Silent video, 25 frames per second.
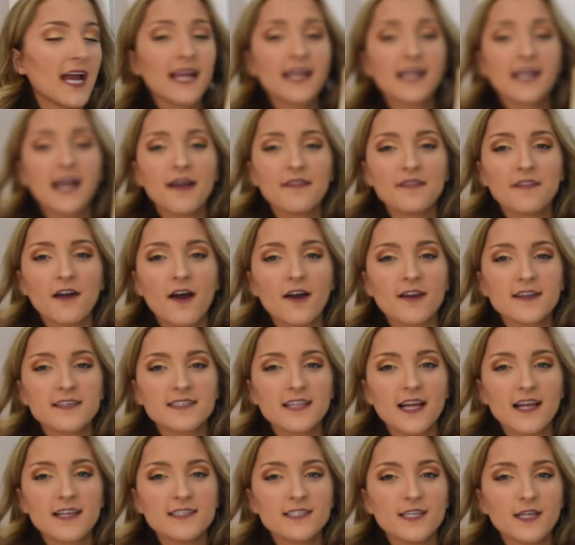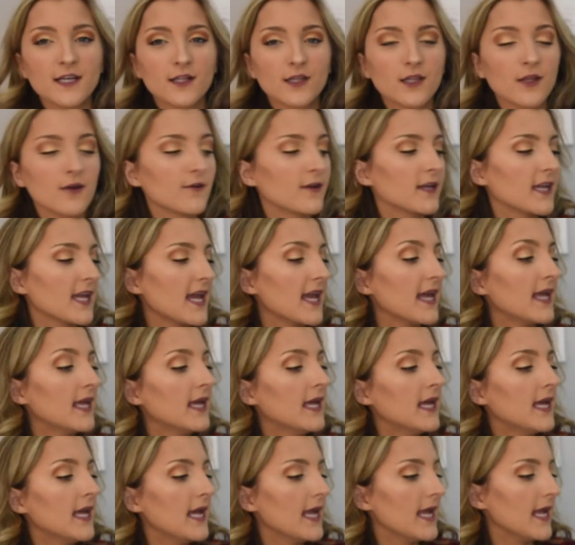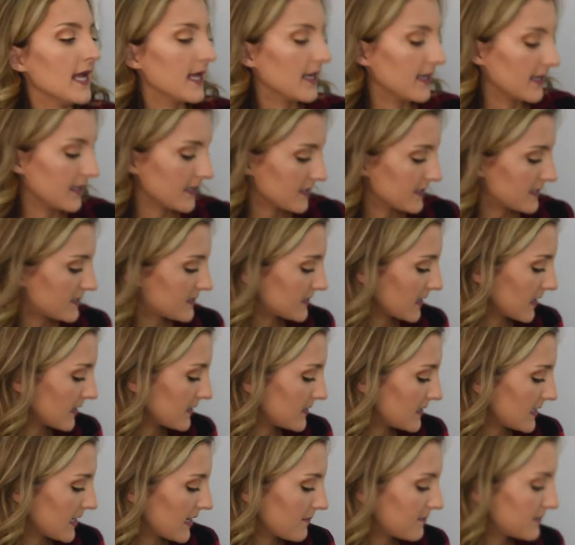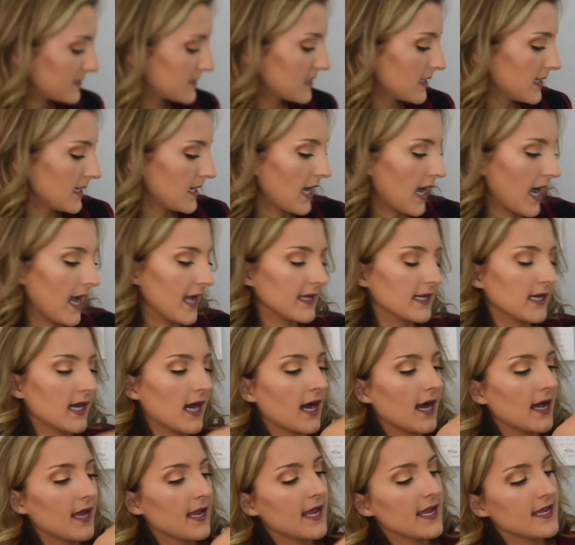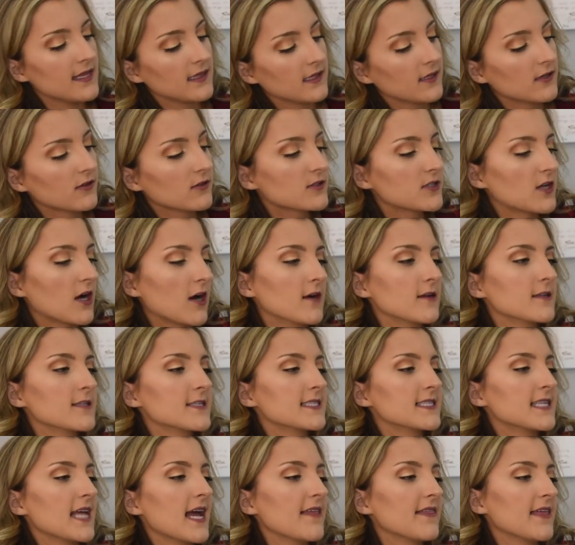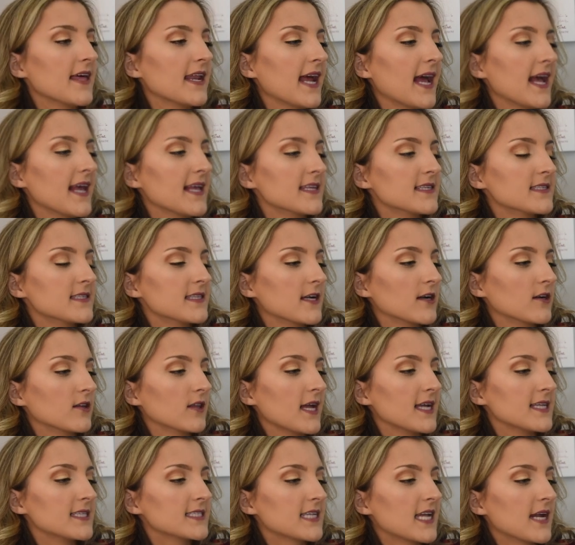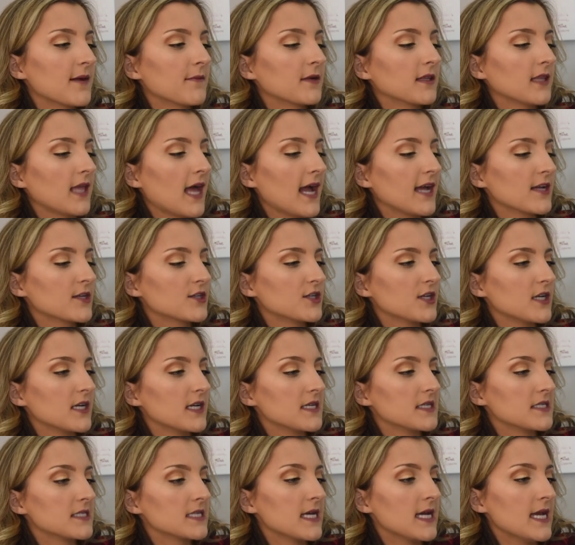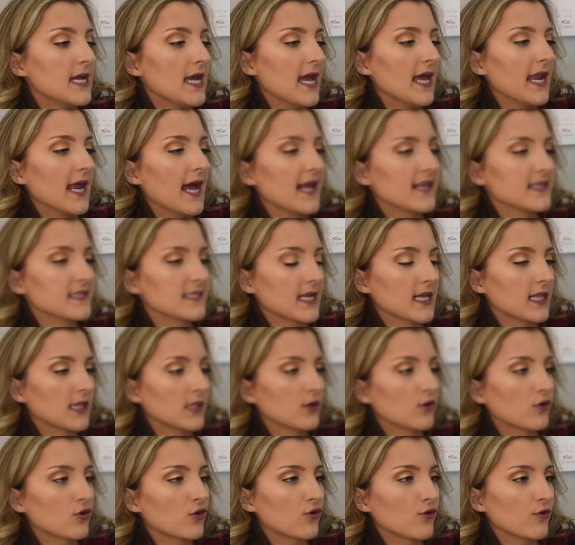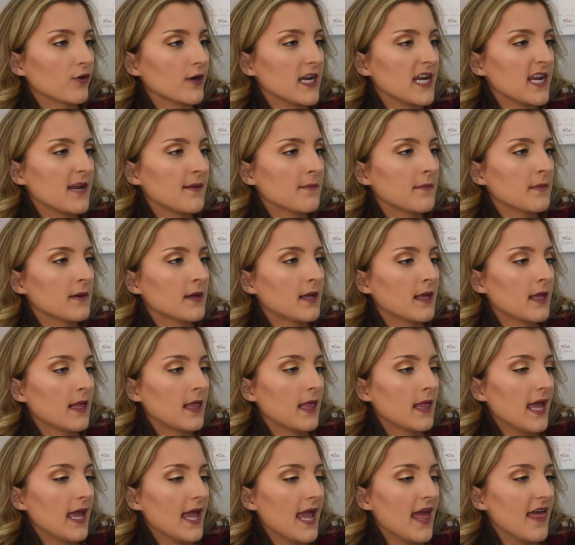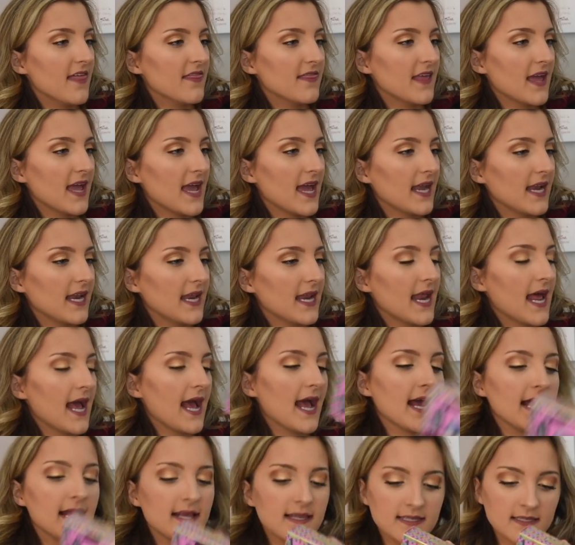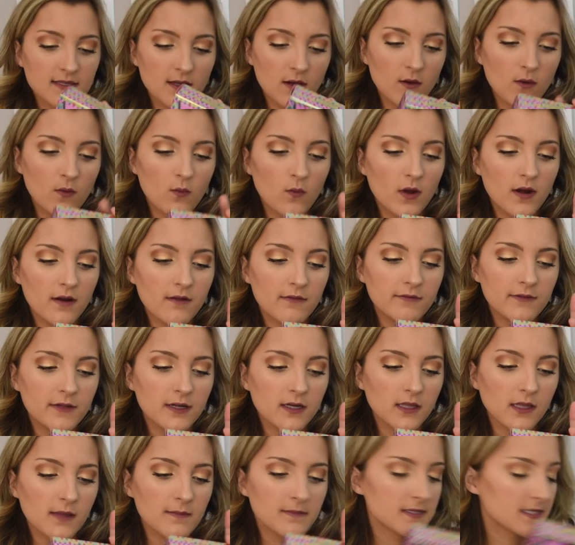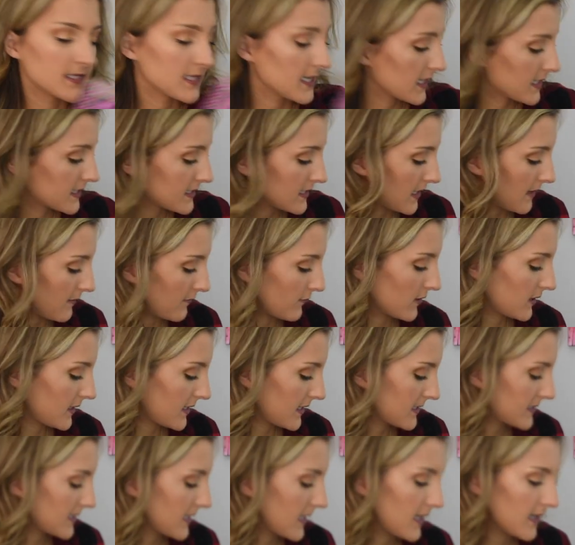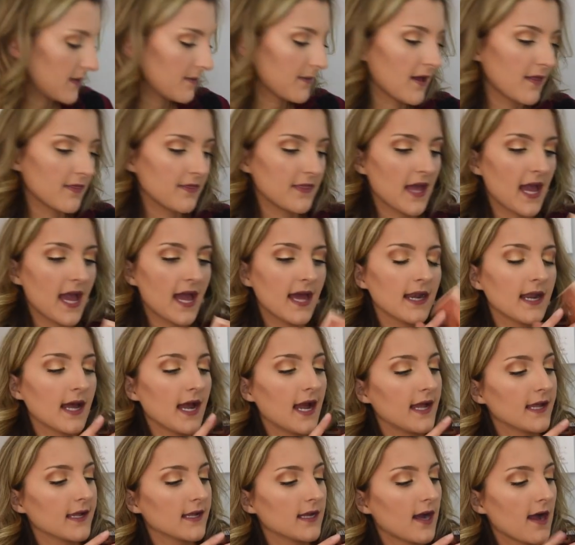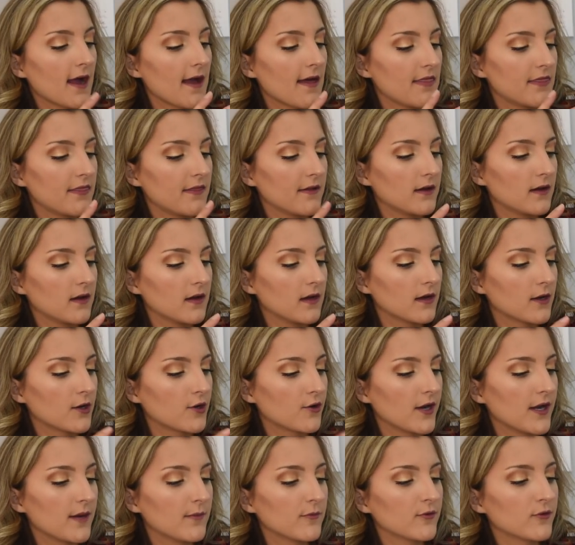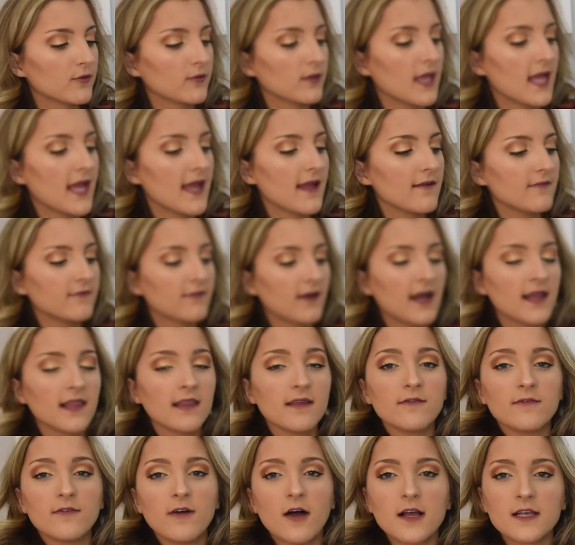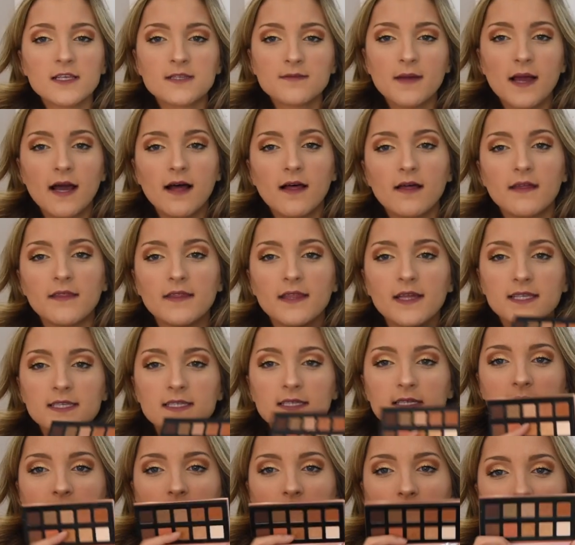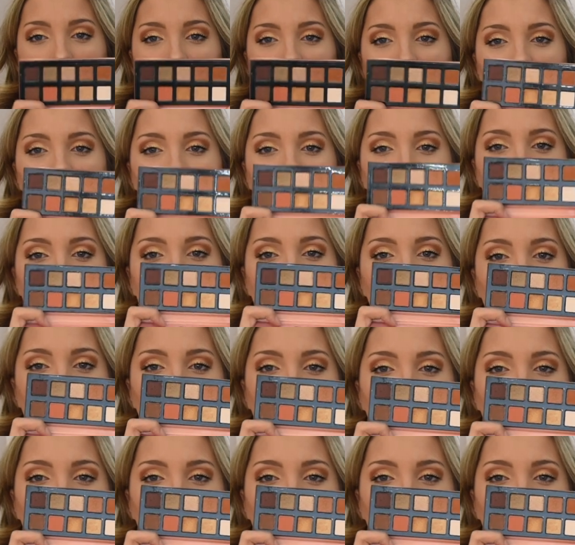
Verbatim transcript: I got the Anastasia Glow Kit in Sun Dipped. I got a little tart set that has their lights, camera, lashes. It has like a little cream and then it has one of their lipsticks and I'm really excited about that. I got the Creme Brulee Violet Voss palette that's literally so